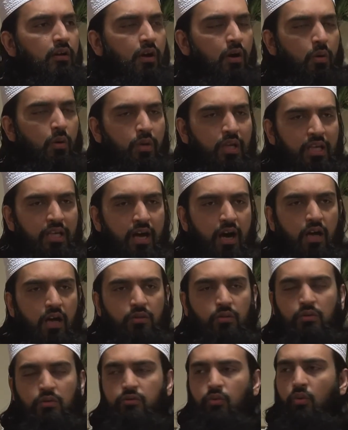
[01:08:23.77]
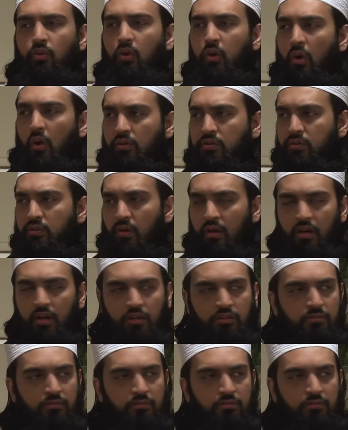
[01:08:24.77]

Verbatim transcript: awliya, those who close to Allah